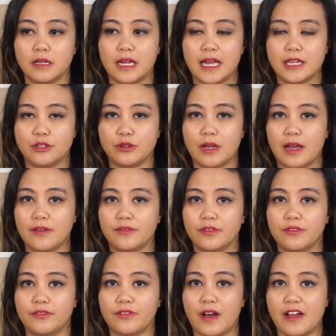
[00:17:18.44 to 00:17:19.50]
and you have a
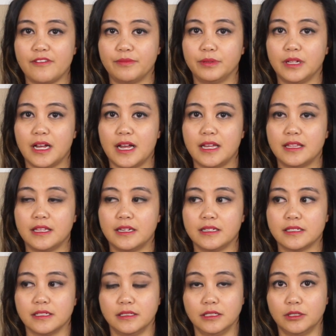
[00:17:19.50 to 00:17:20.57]
5-ply that
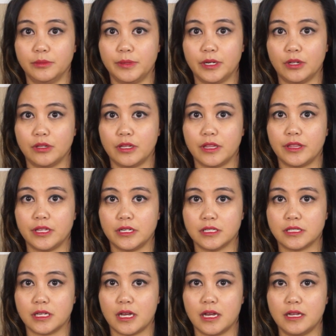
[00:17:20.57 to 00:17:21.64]
is a little bit on the thinner
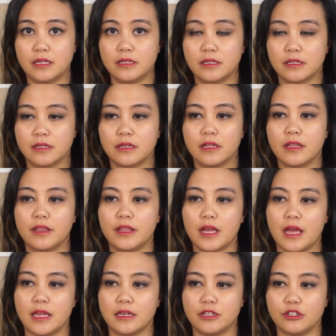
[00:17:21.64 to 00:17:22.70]
side,
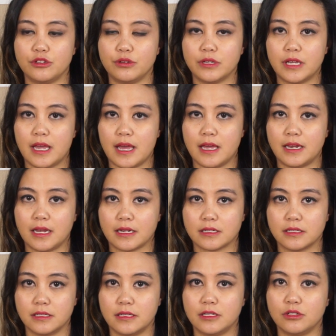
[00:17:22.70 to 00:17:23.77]
then you can
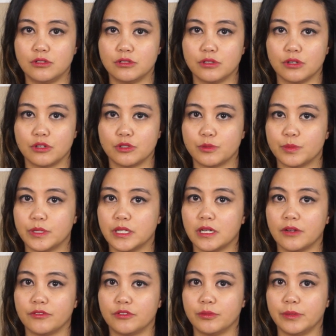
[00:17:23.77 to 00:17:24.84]
actually use those pretty
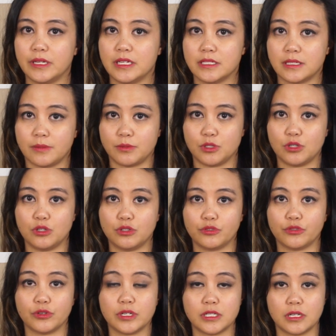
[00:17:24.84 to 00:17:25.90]
comfortably as substitutes
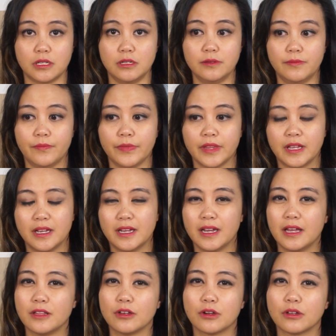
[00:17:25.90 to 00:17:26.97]
for each other.
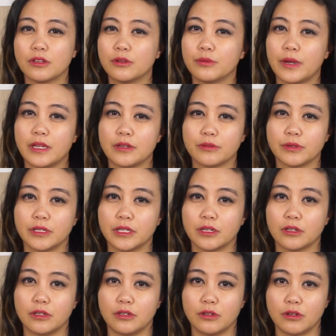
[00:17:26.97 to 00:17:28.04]
And the only way you're really going
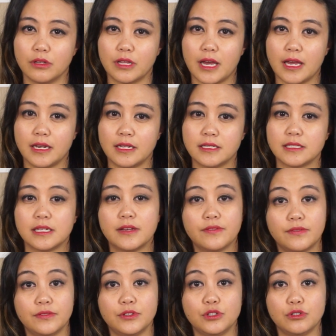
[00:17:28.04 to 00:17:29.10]
to know that is
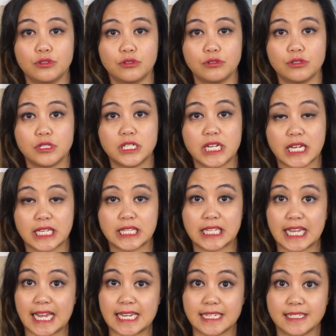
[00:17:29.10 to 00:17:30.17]
if you check the
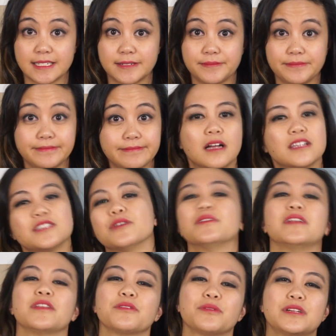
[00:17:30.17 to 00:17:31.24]
gauge. So
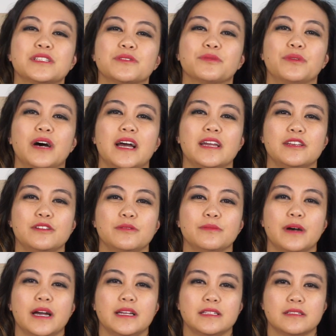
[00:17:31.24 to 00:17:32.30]
another reason why you
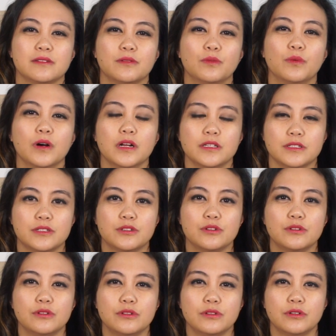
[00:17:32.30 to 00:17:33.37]
might want to
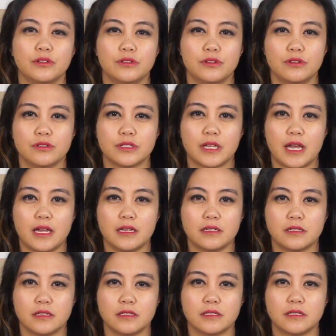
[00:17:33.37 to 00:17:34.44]
use gauge
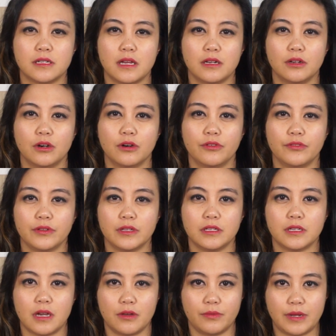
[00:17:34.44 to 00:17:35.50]
instead of
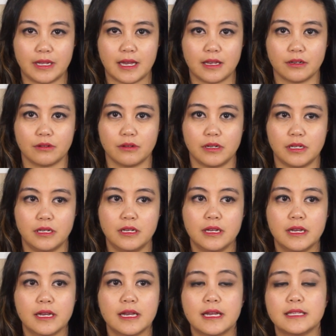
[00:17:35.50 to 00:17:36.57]
yarn weight category
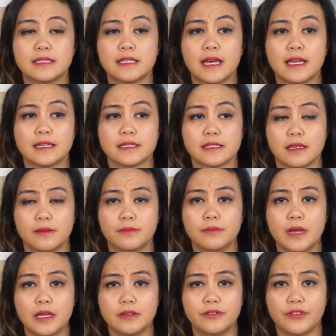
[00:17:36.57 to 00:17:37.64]
is that some
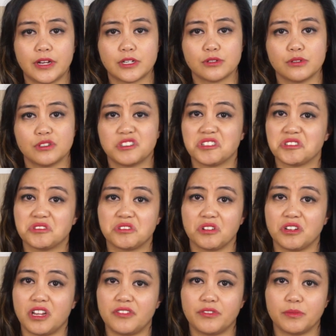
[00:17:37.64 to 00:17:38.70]
manufacturers just
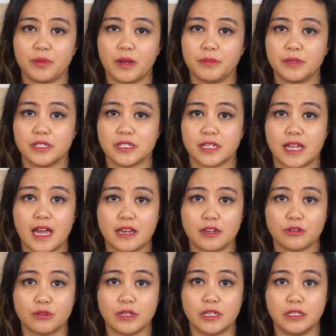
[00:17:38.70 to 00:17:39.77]
don't even publish a
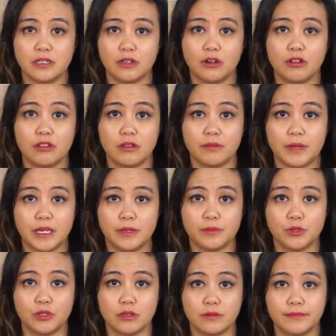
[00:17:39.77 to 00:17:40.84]
category on them
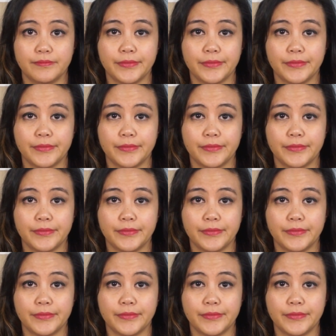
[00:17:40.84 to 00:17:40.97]
anymore.